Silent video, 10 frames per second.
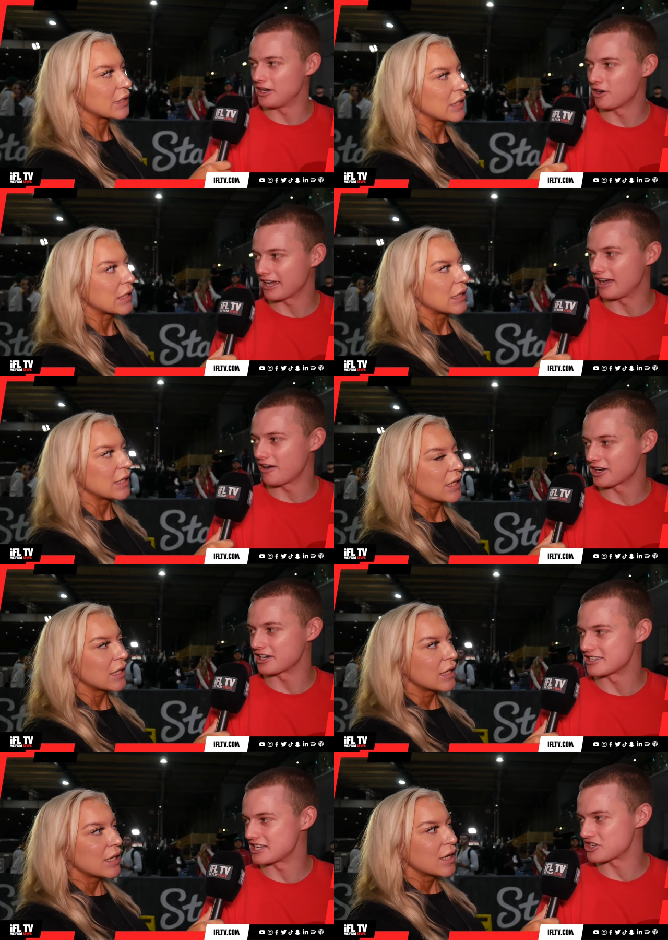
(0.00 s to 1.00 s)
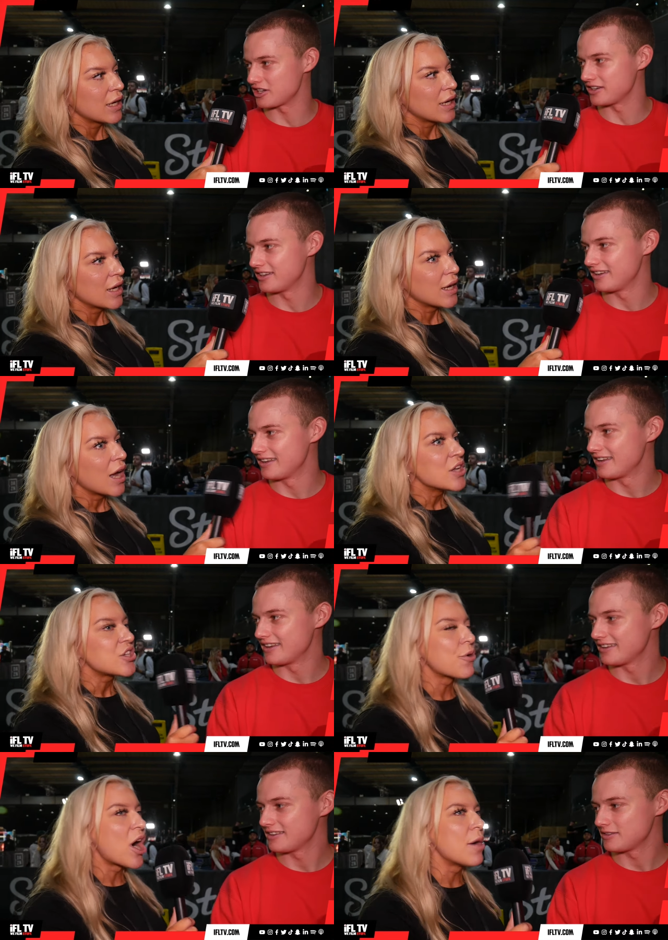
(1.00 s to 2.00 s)
Speaker 1: a knockout. I reckon a decision.
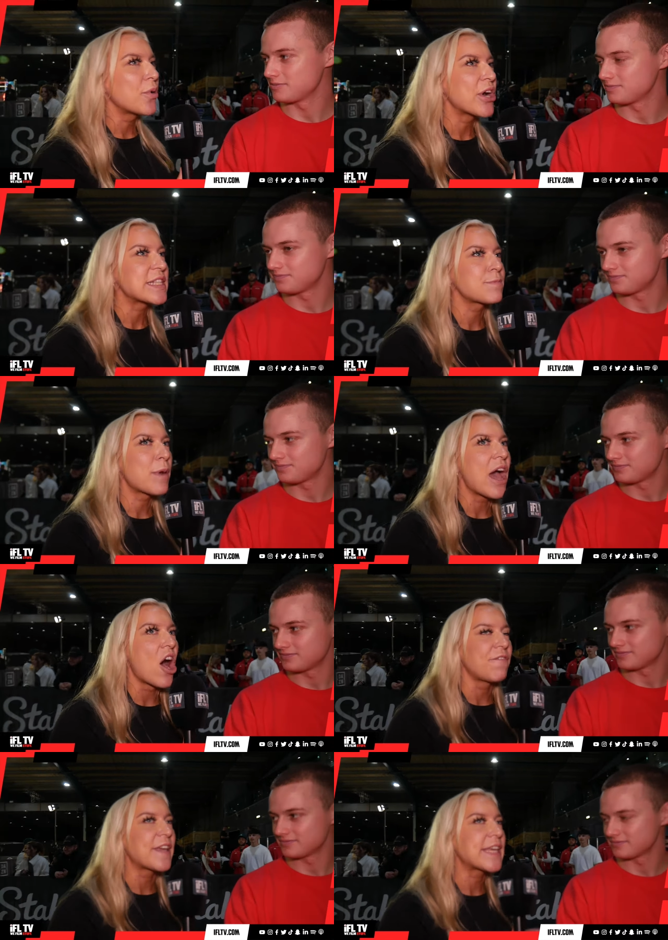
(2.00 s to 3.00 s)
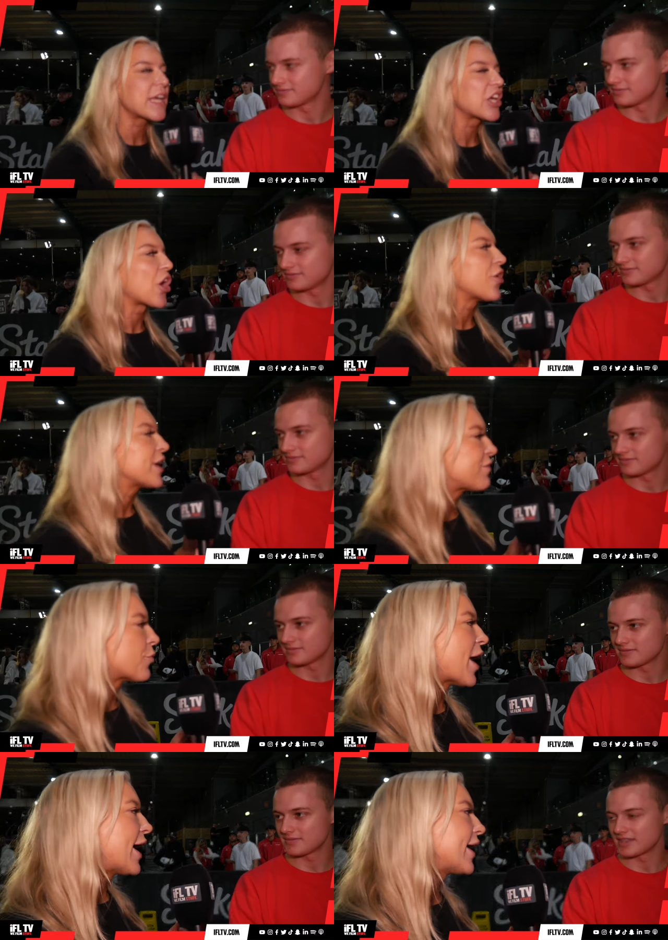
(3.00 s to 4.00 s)
Do
Speaker 2: you know what? I'm pretty split. I think it could go
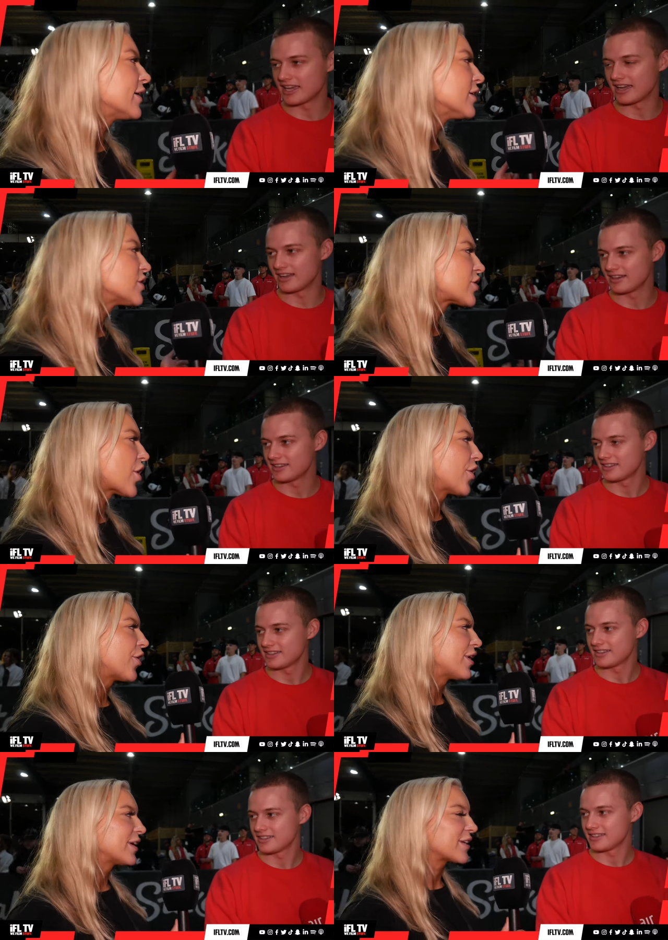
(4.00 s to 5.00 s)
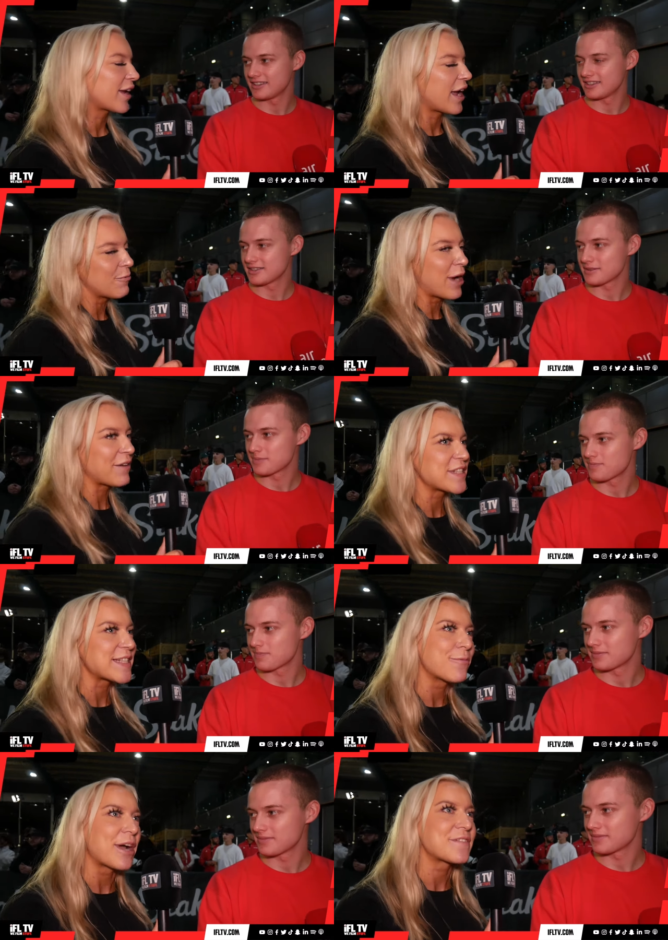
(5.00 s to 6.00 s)
either way. Yeah. So yeah, we'll have
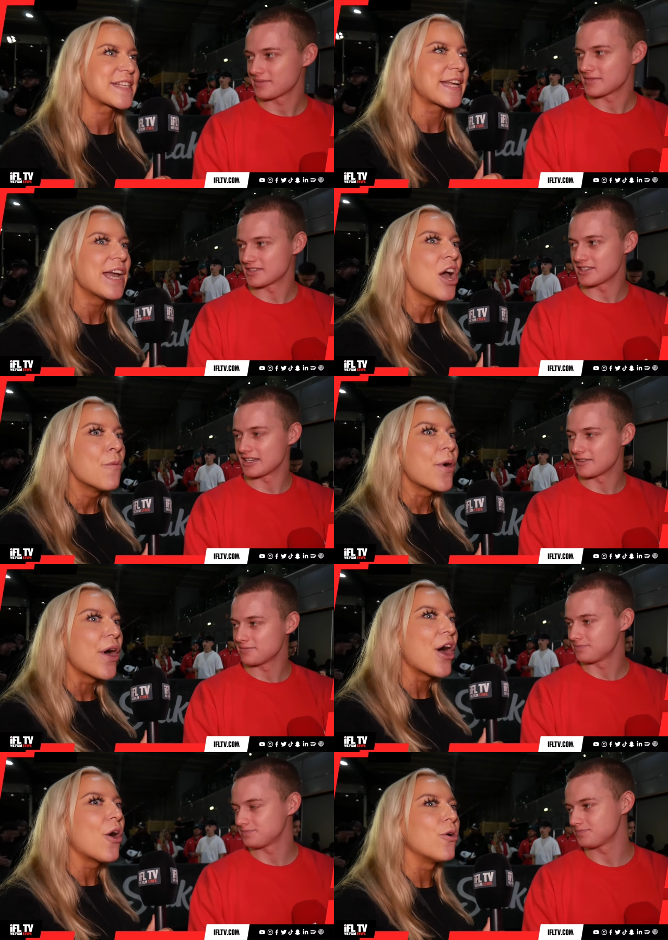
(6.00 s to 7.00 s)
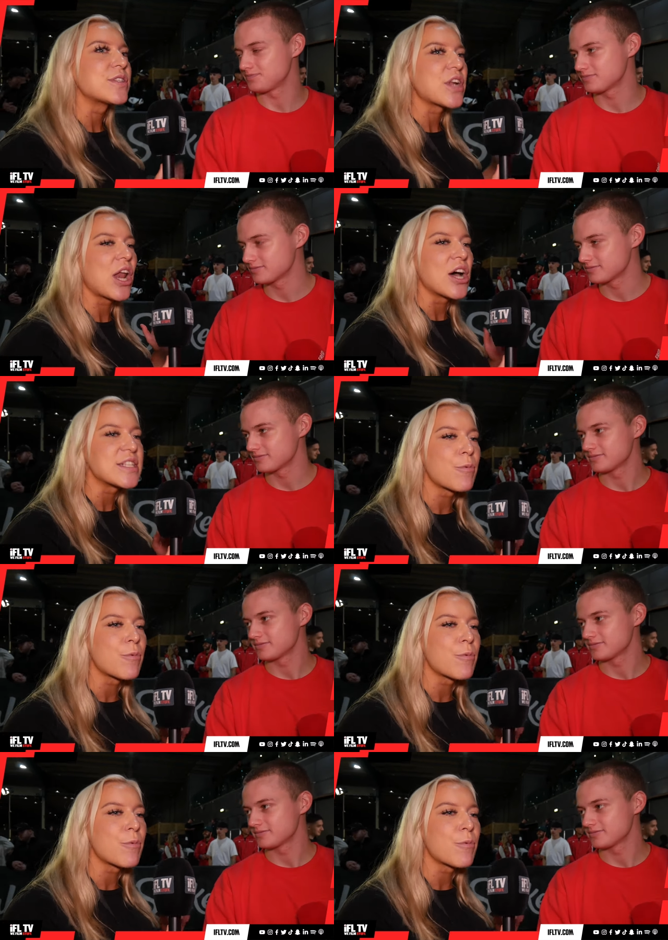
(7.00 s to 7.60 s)
to see. We'll have to see. But also last